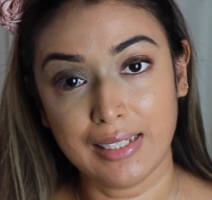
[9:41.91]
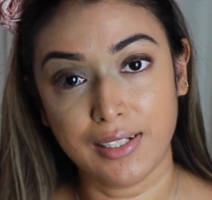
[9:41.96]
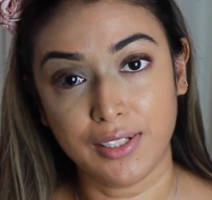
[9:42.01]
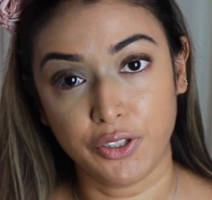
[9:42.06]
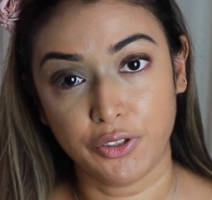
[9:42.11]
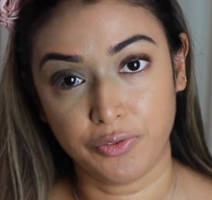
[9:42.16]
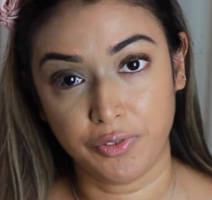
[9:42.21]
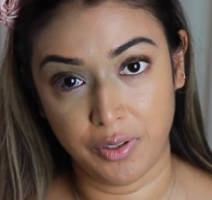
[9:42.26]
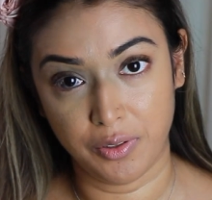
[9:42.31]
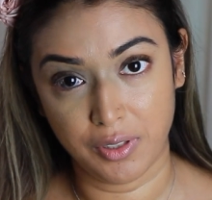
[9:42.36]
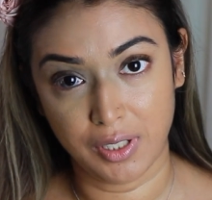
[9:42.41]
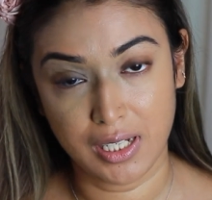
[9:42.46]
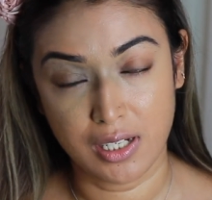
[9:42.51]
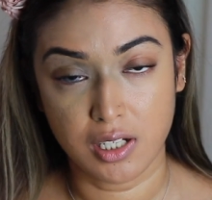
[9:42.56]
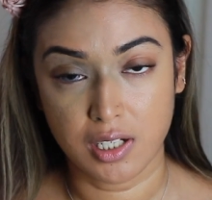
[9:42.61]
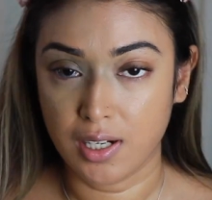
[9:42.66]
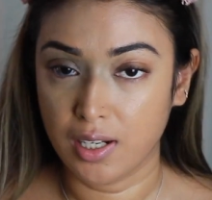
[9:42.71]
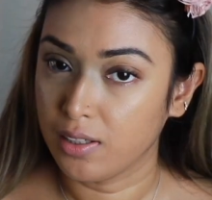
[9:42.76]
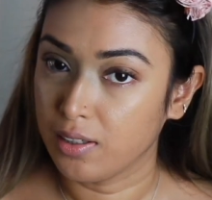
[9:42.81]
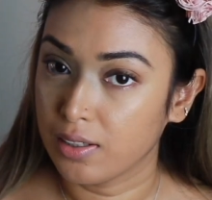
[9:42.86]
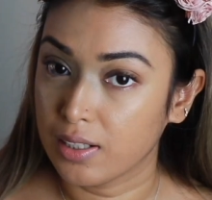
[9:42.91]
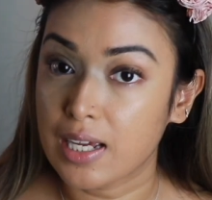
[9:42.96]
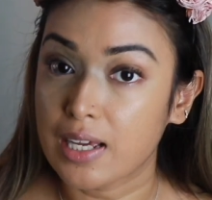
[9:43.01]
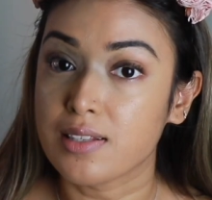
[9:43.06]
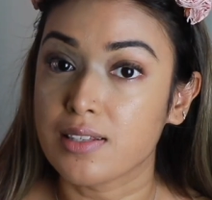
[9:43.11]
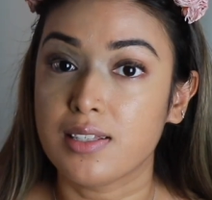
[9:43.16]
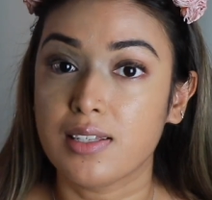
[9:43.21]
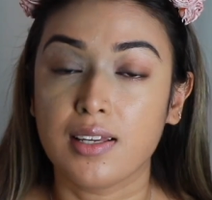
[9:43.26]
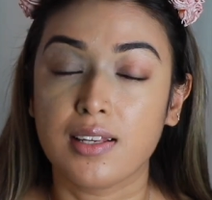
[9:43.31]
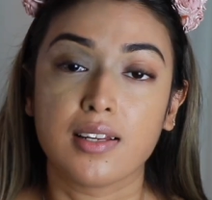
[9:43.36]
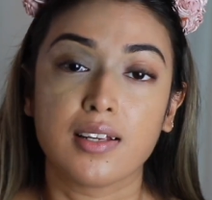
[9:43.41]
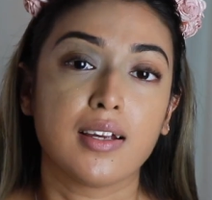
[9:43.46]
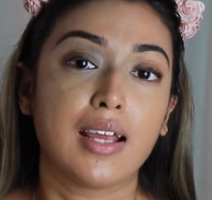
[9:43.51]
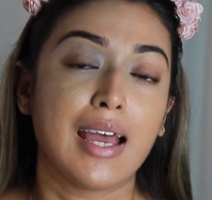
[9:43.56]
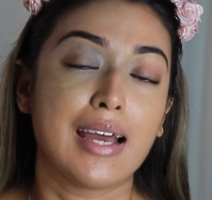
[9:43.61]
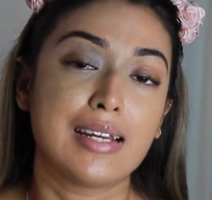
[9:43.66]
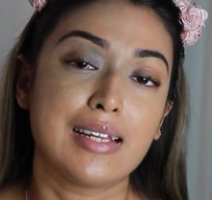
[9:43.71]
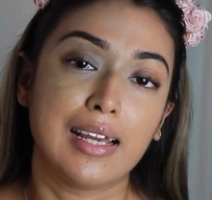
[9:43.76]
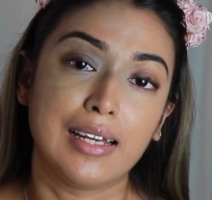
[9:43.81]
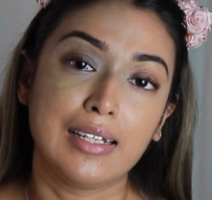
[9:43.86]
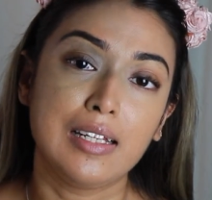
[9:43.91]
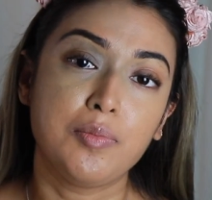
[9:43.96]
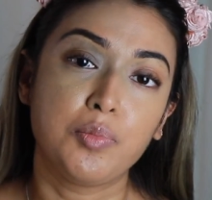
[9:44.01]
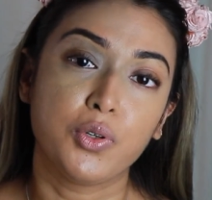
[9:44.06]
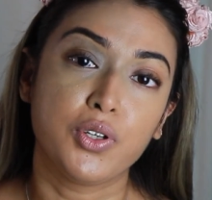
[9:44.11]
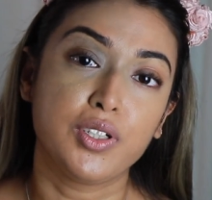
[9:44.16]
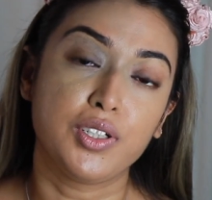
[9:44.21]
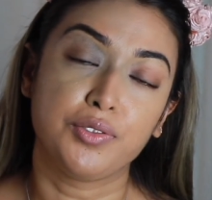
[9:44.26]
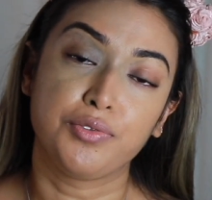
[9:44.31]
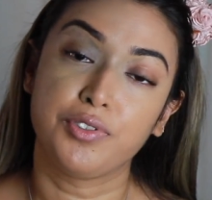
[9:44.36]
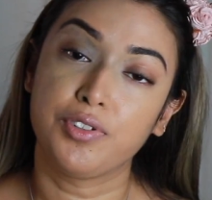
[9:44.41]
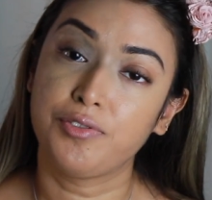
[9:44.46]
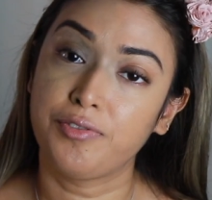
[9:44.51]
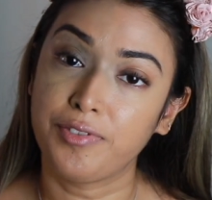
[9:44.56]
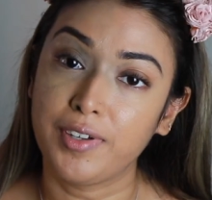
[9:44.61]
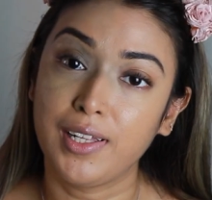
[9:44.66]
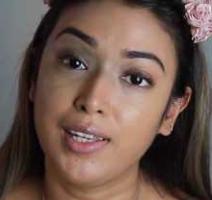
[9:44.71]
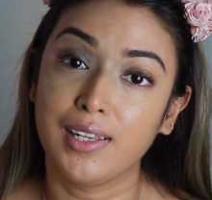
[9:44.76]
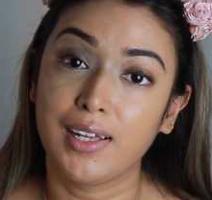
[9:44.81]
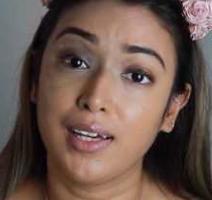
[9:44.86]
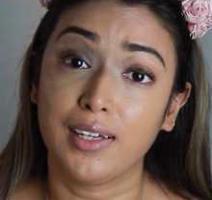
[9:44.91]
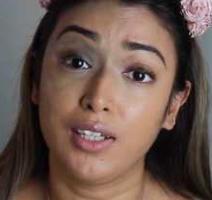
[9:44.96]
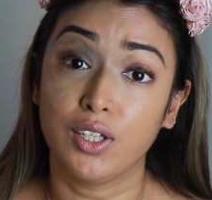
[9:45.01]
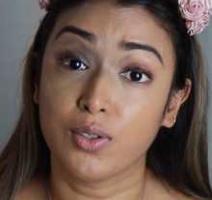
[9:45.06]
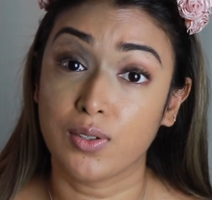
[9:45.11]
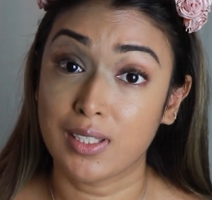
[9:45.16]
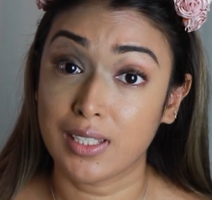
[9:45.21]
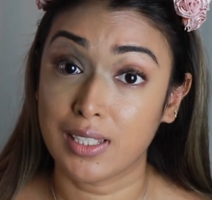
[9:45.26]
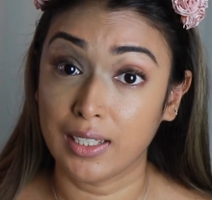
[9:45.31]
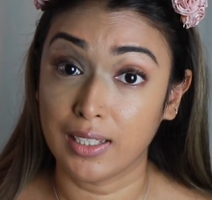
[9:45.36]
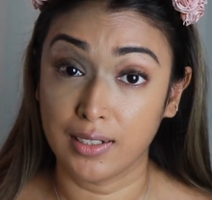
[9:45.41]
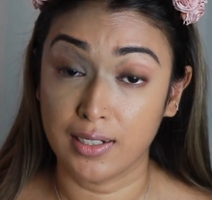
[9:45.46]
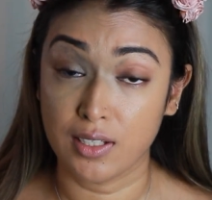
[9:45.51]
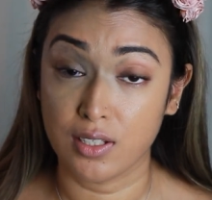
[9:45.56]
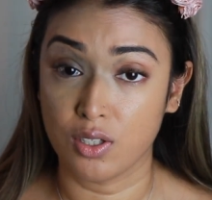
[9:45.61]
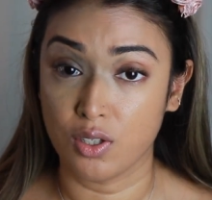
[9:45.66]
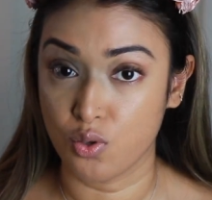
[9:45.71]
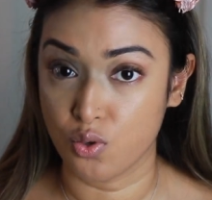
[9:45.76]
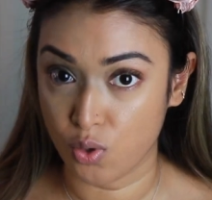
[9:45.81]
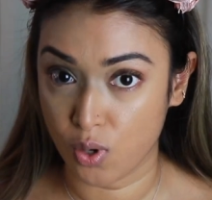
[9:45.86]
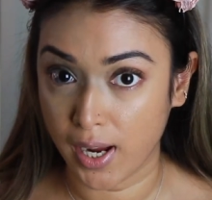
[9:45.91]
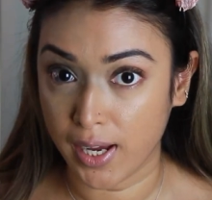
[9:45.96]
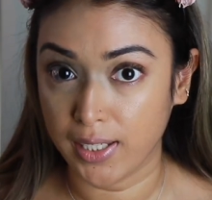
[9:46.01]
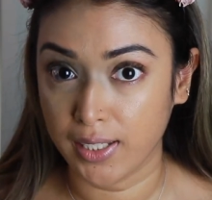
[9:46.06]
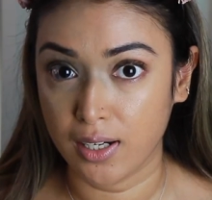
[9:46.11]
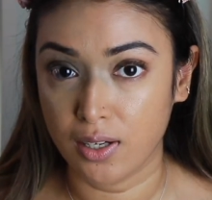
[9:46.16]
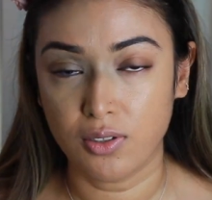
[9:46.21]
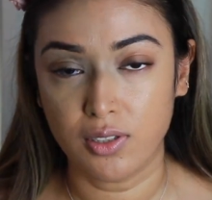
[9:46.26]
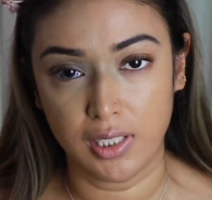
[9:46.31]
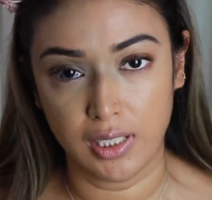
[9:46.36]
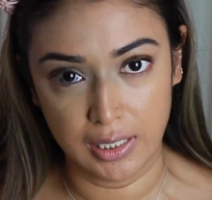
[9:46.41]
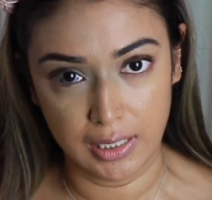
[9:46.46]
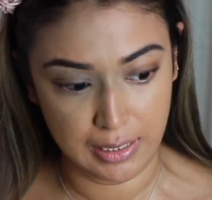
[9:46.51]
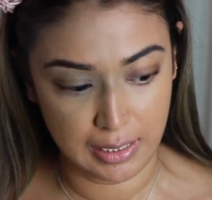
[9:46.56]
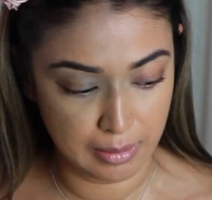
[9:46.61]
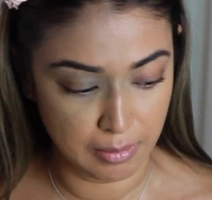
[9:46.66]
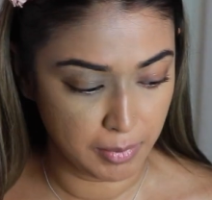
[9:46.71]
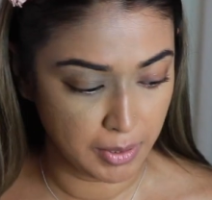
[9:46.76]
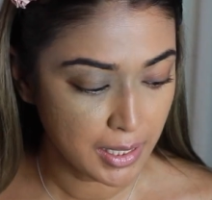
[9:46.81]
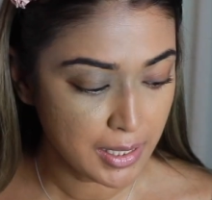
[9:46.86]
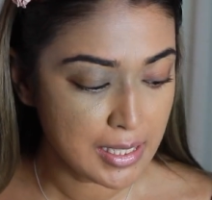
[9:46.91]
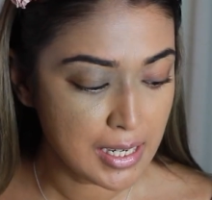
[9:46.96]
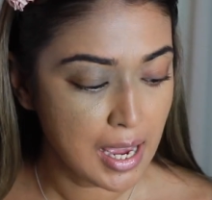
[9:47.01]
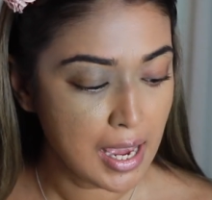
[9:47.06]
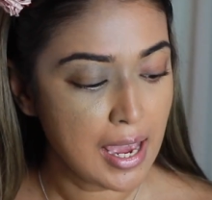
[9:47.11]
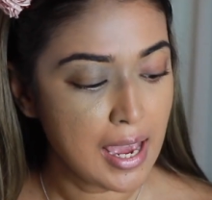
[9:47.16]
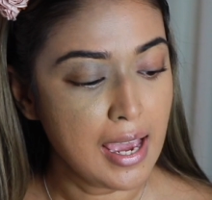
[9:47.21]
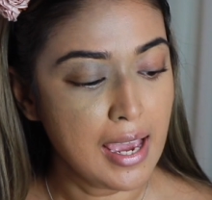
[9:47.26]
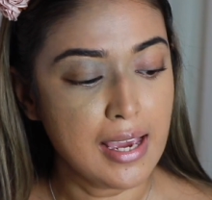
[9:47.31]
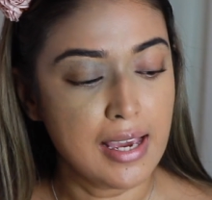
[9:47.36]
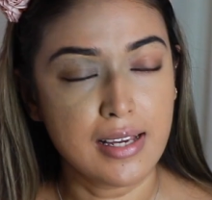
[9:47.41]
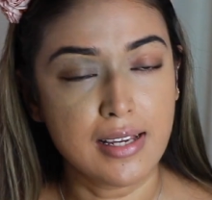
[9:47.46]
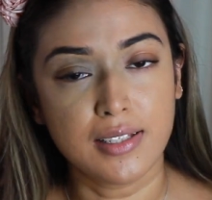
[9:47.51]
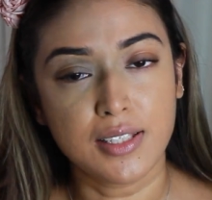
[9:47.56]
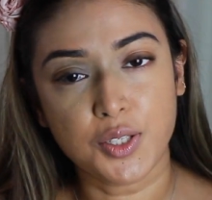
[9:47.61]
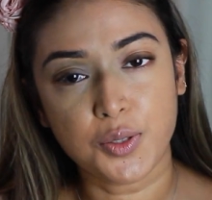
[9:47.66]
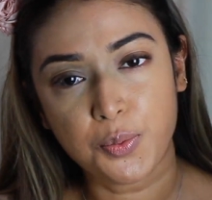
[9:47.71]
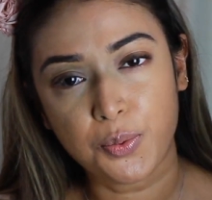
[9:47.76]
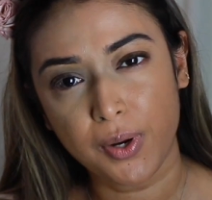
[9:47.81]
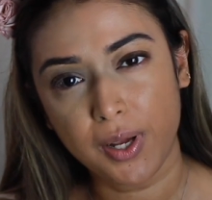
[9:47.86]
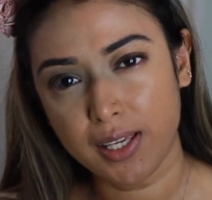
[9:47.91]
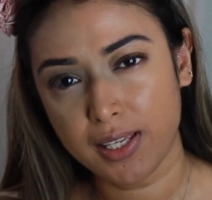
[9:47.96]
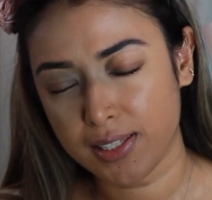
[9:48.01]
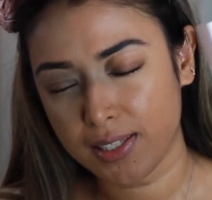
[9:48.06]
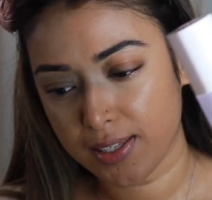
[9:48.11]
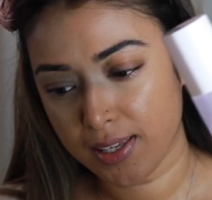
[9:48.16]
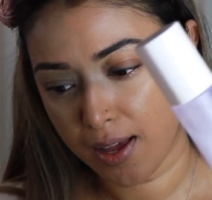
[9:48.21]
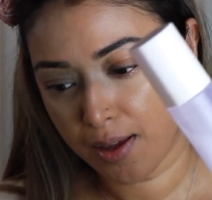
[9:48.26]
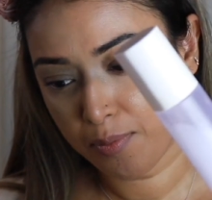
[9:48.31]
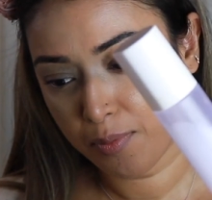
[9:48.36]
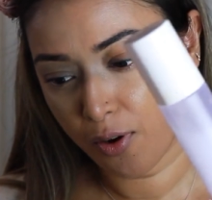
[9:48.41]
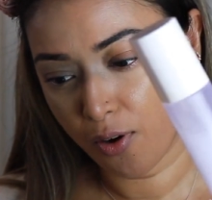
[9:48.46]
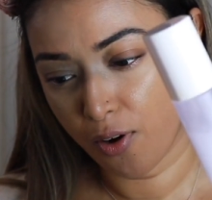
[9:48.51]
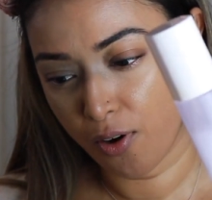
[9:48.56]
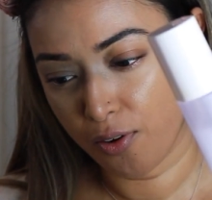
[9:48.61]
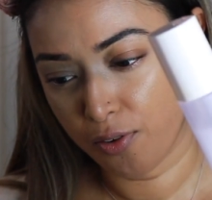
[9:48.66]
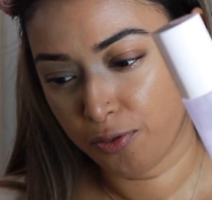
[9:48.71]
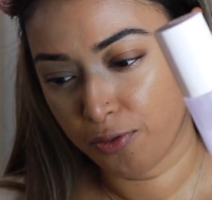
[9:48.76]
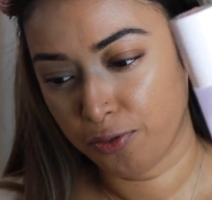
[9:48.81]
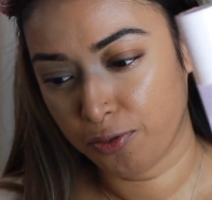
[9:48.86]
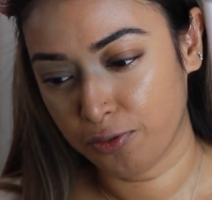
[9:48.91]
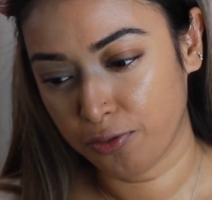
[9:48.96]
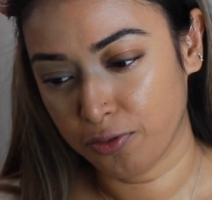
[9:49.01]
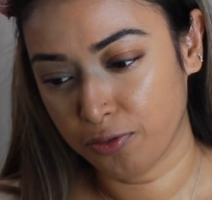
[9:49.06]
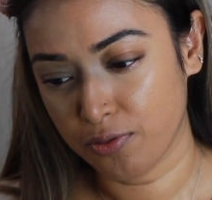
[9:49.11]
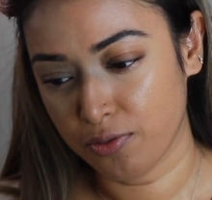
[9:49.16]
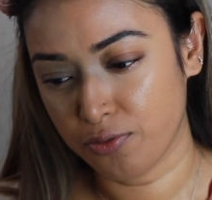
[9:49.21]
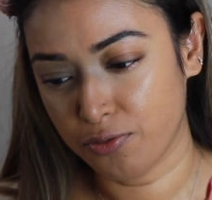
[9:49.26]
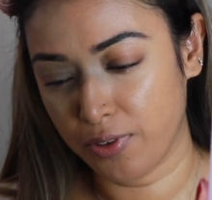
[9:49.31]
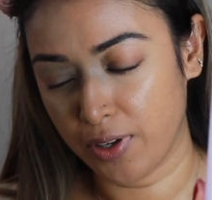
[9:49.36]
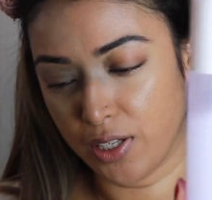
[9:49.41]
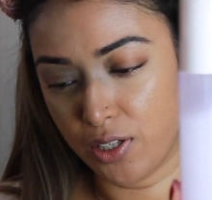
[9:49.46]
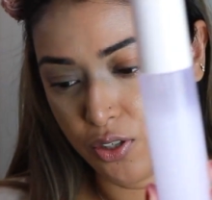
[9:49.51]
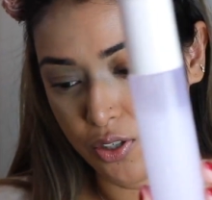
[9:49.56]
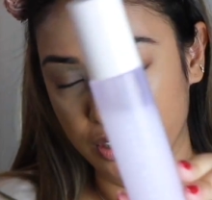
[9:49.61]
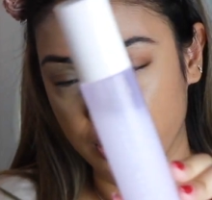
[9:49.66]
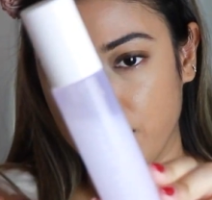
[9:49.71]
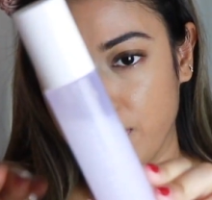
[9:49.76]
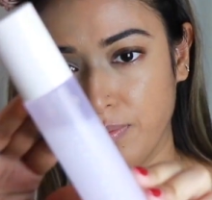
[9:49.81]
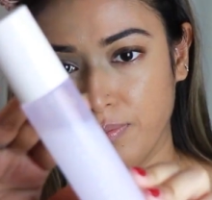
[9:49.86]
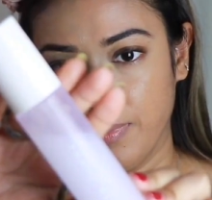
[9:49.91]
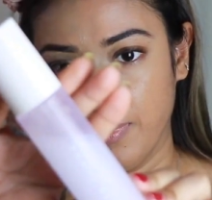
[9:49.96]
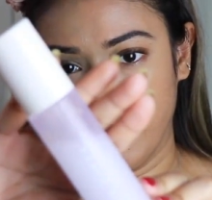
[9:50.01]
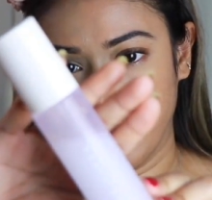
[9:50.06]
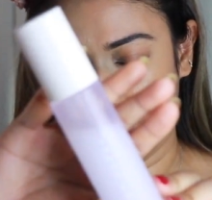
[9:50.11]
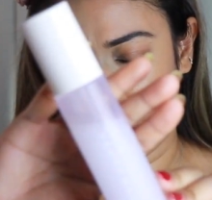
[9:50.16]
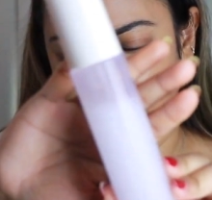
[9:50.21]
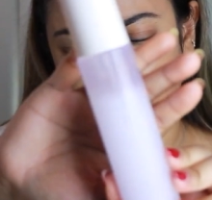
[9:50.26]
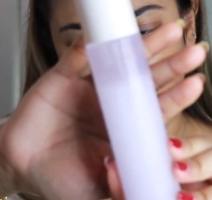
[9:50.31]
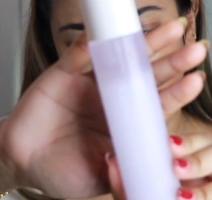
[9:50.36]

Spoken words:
in your foundation and your concealer, at any point if you feel like your skin is drying out a little bit, spray some of facial mist, some